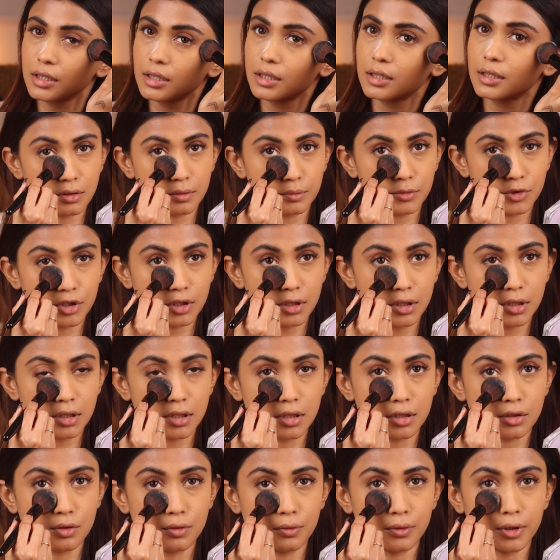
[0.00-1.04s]
So I'm
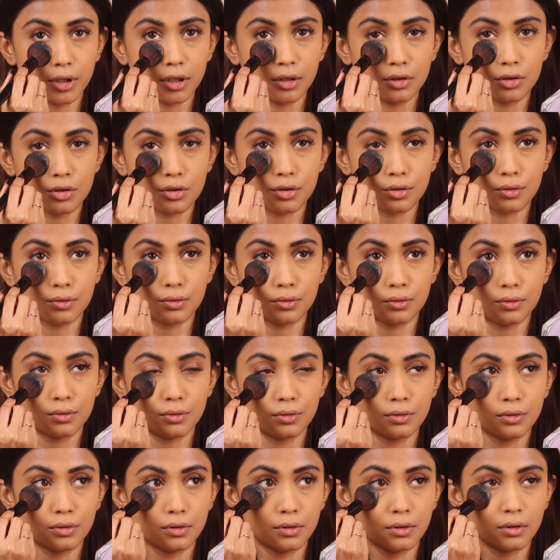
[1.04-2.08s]
just going to